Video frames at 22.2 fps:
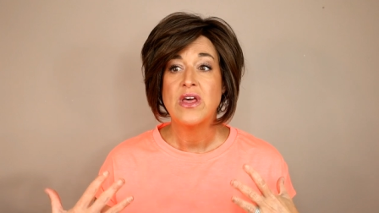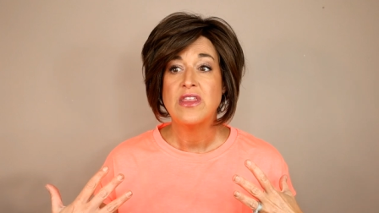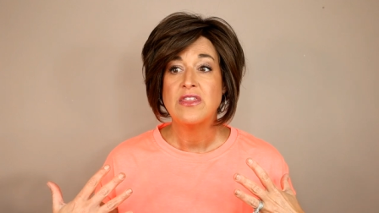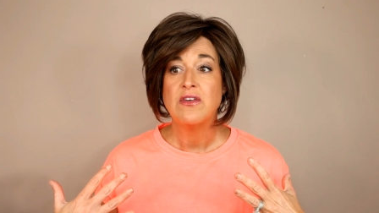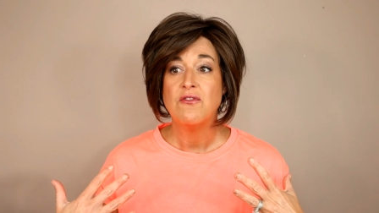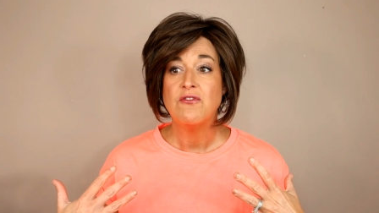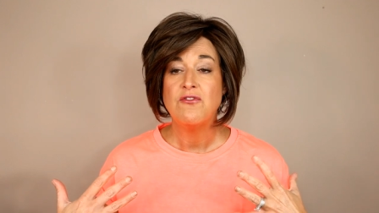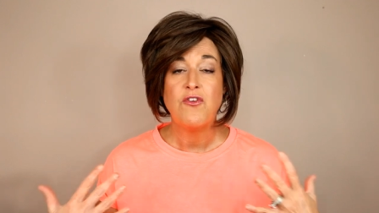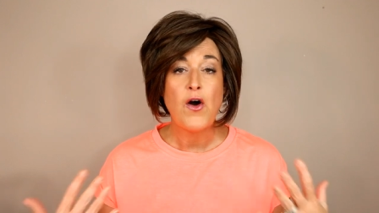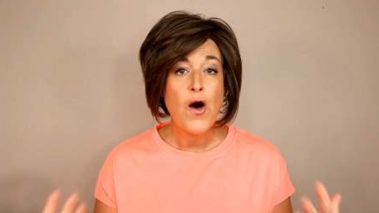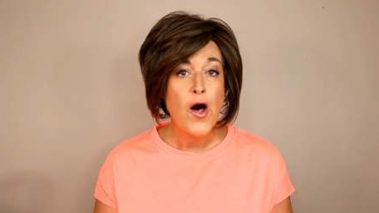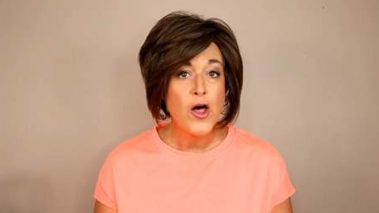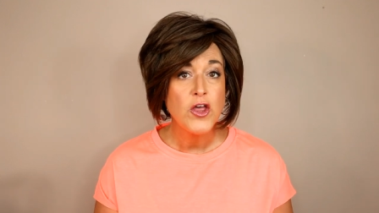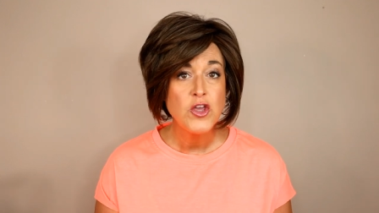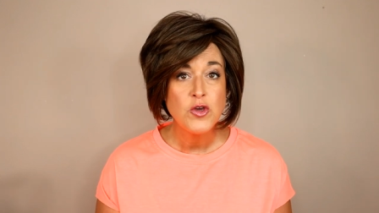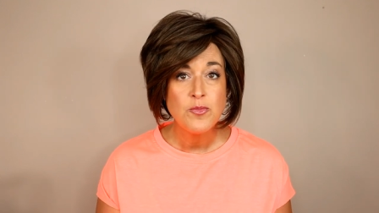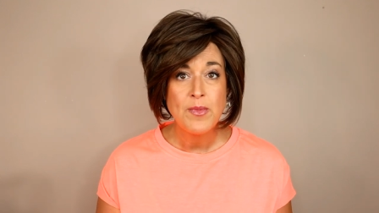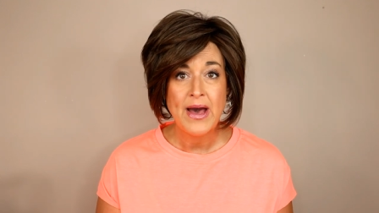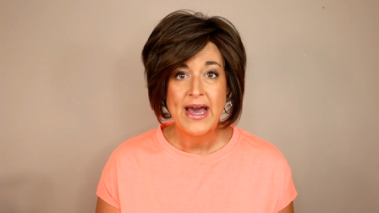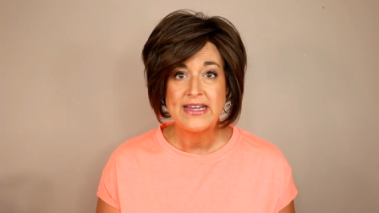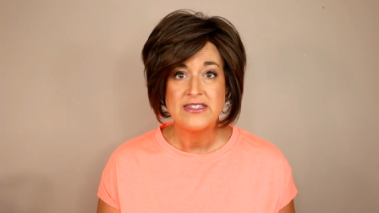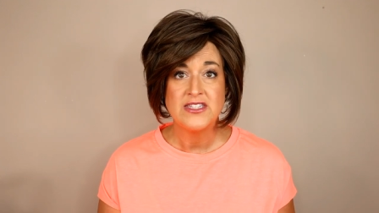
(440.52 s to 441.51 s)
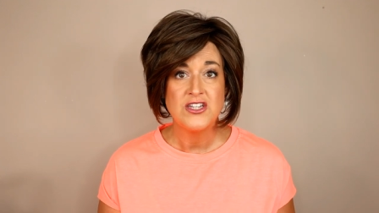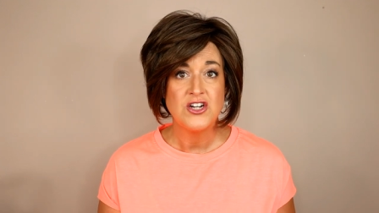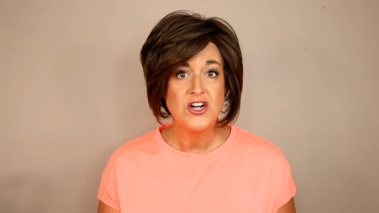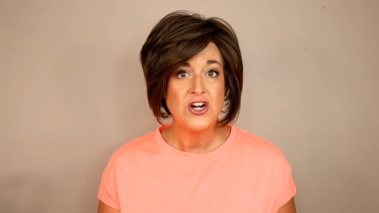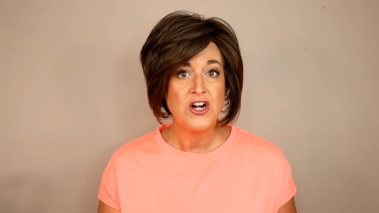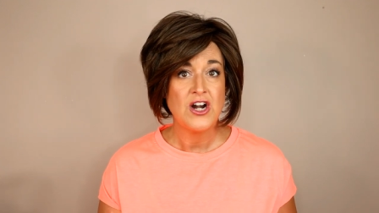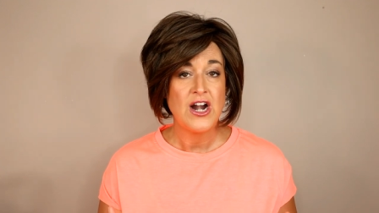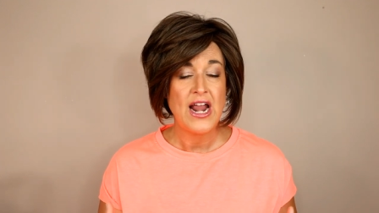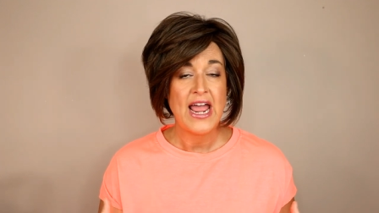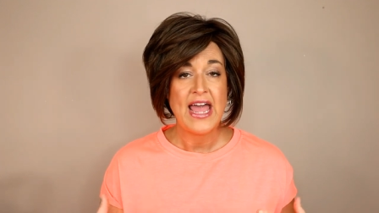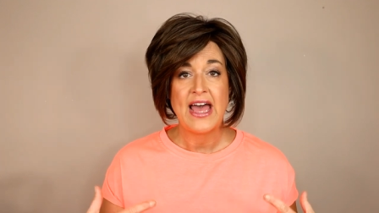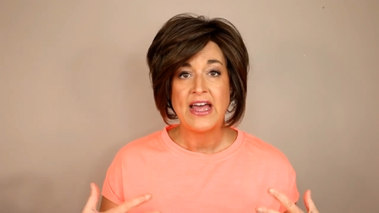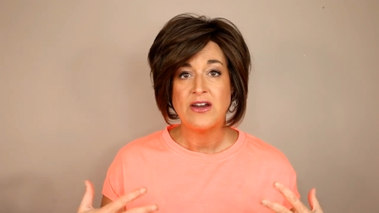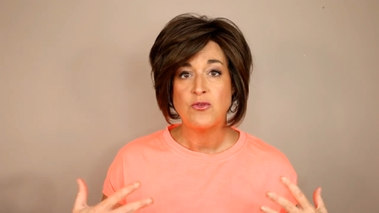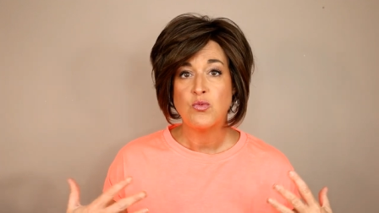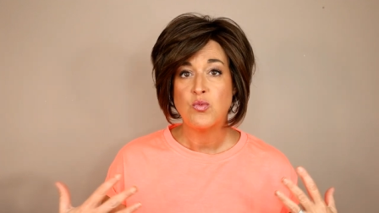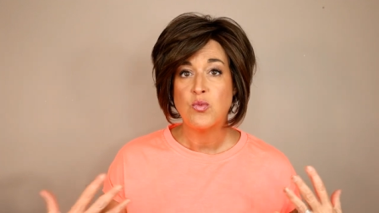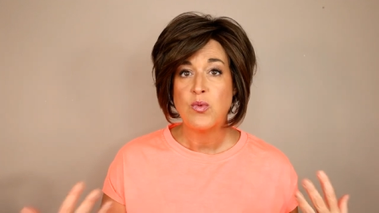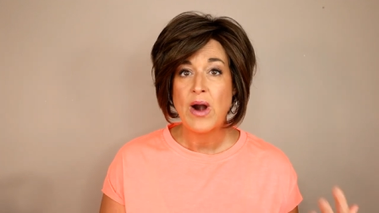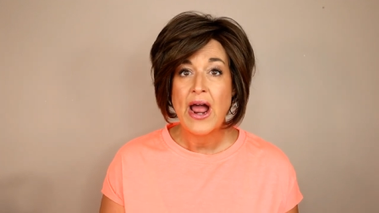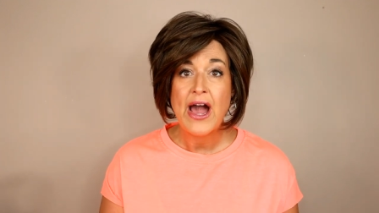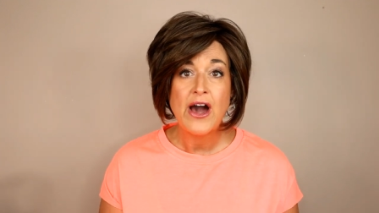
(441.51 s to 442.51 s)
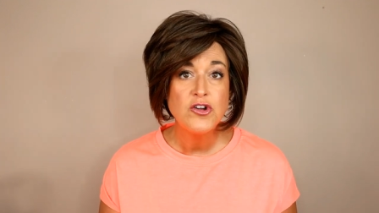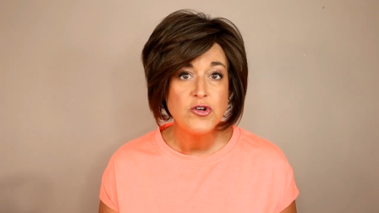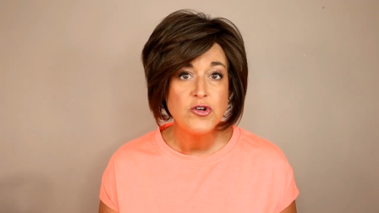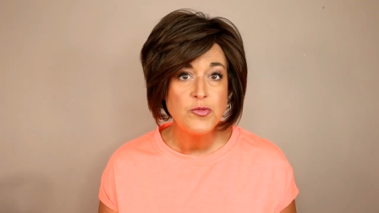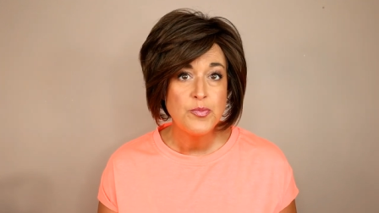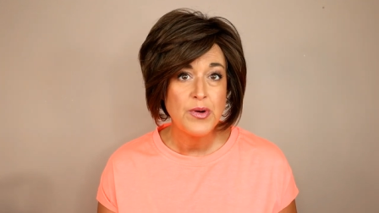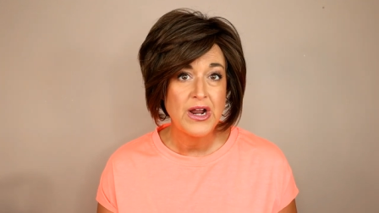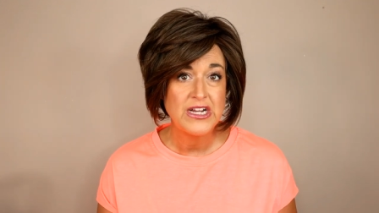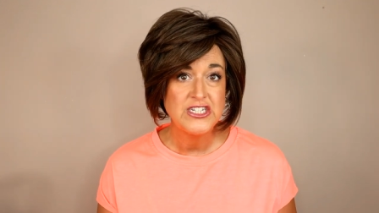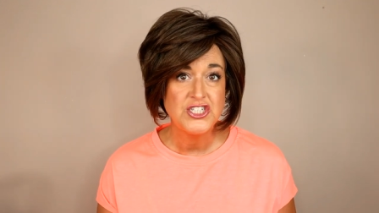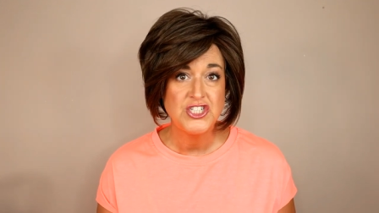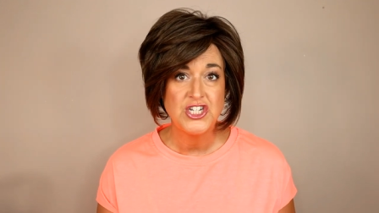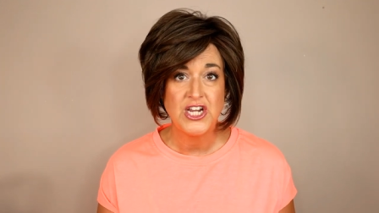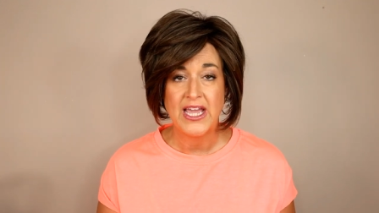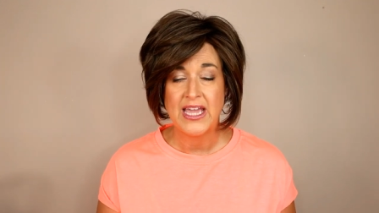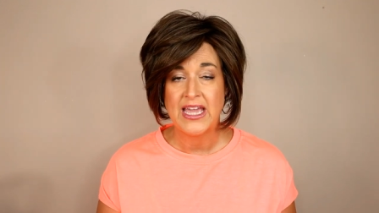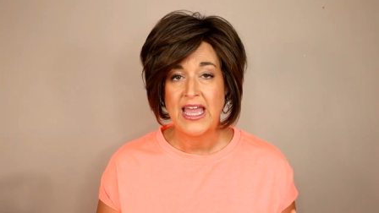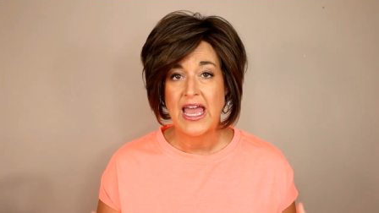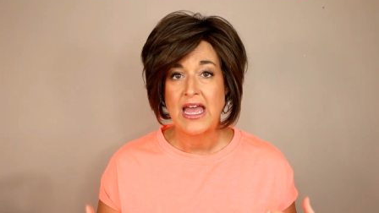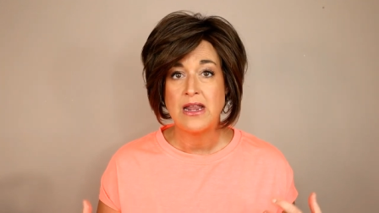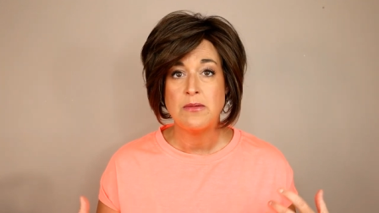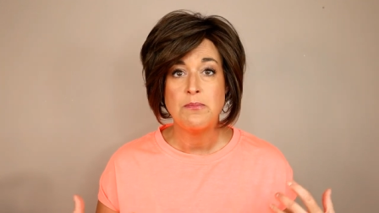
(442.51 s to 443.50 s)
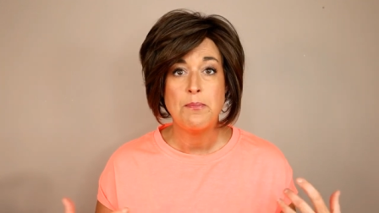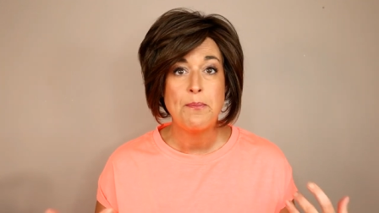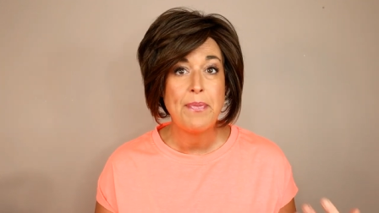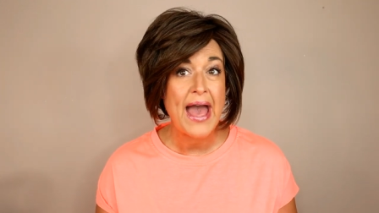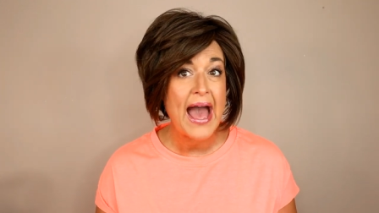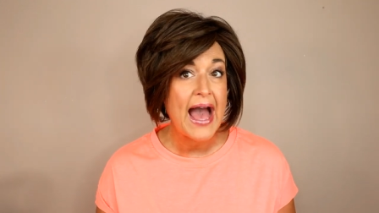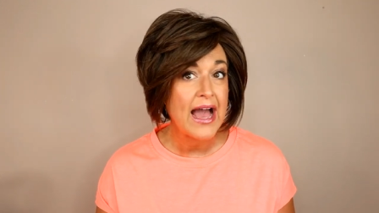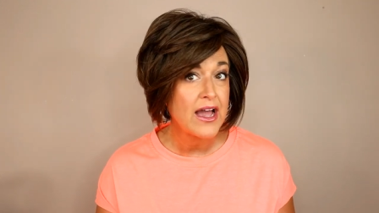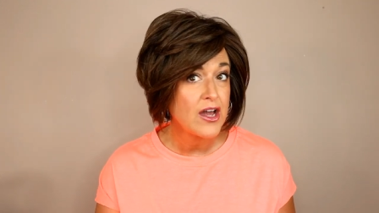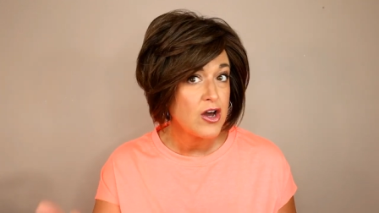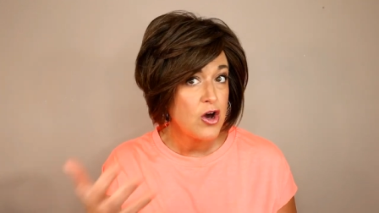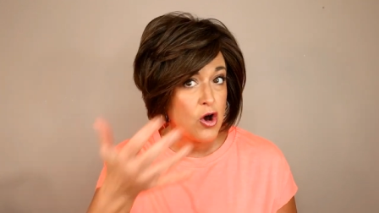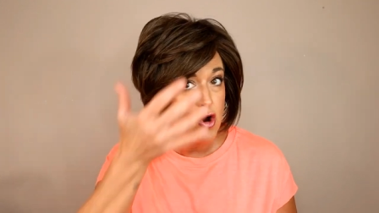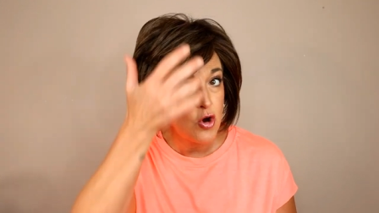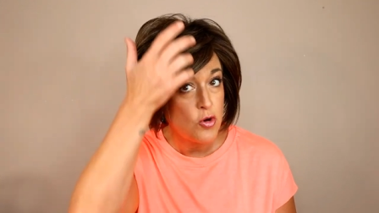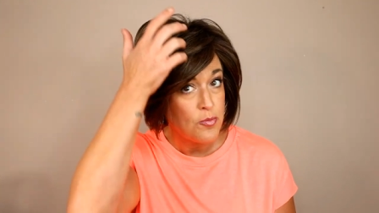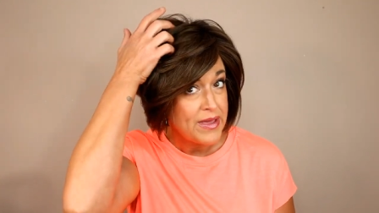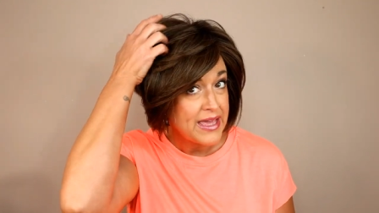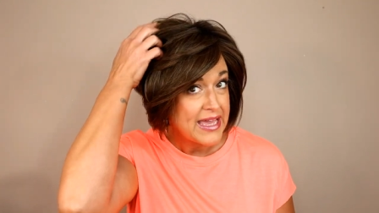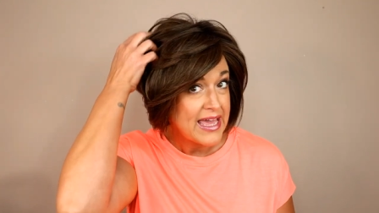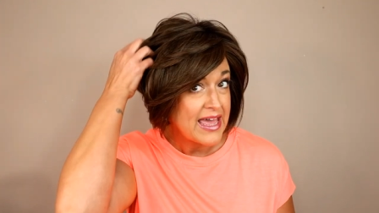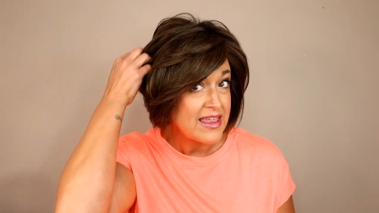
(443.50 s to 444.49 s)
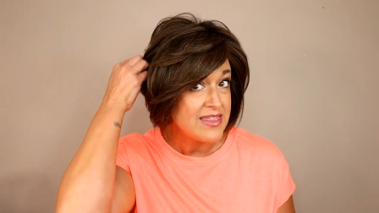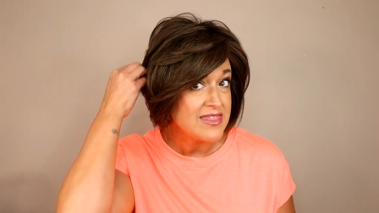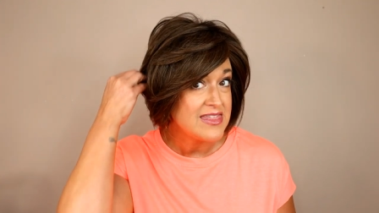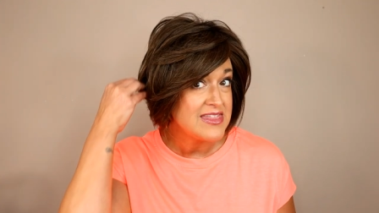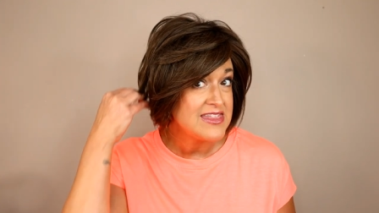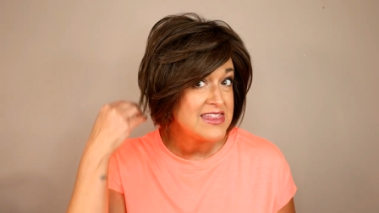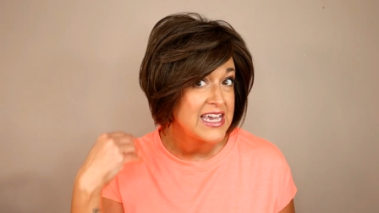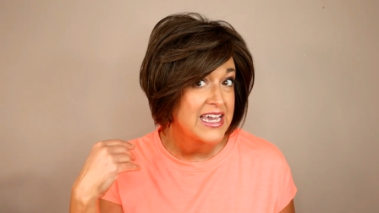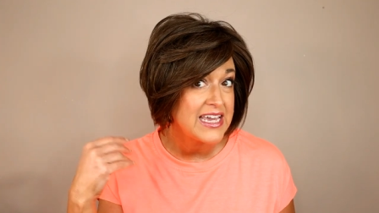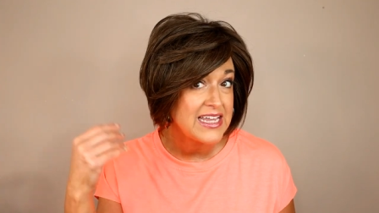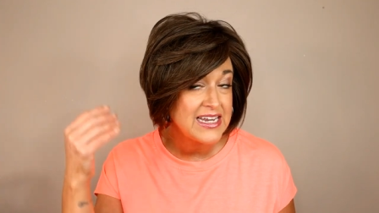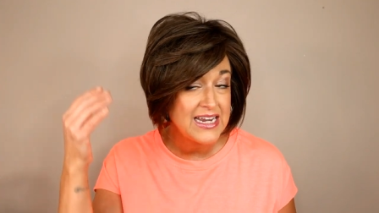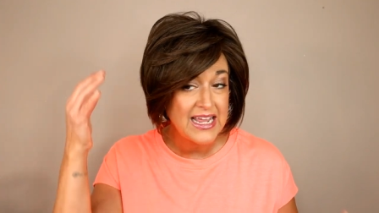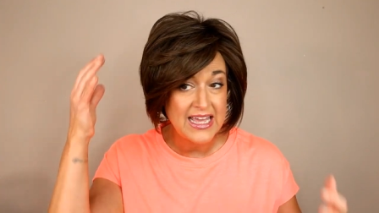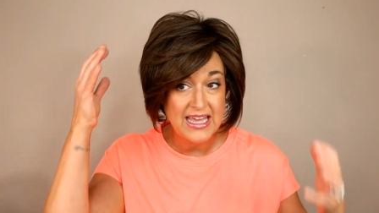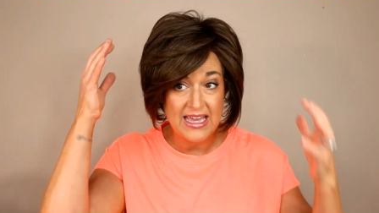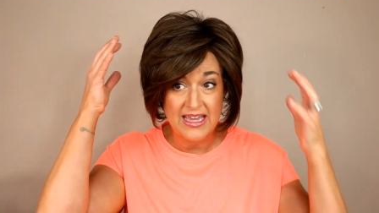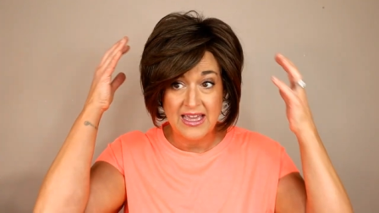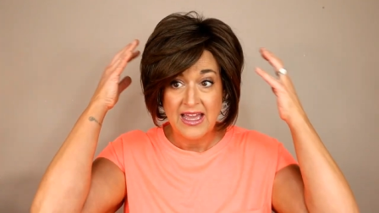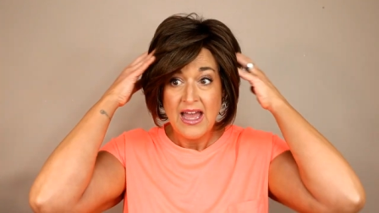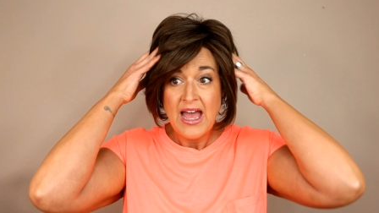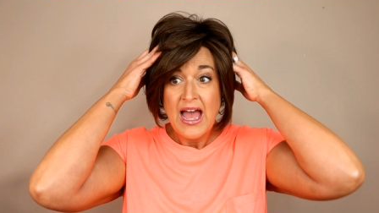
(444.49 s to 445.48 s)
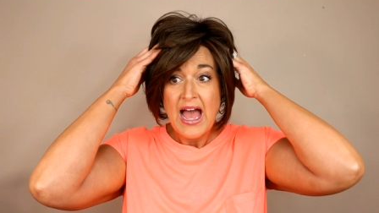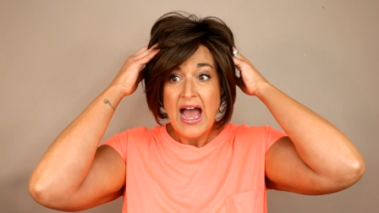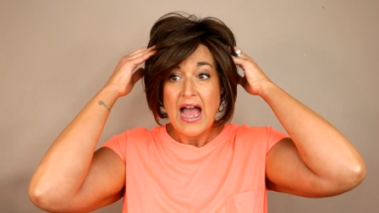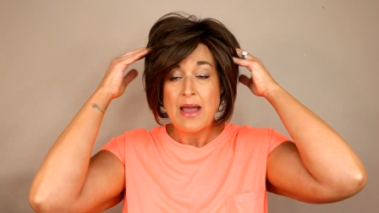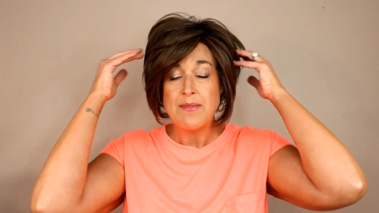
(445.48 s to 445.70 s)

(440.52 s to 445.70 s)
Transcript: with volumizer and round brushing and back combing and thickening.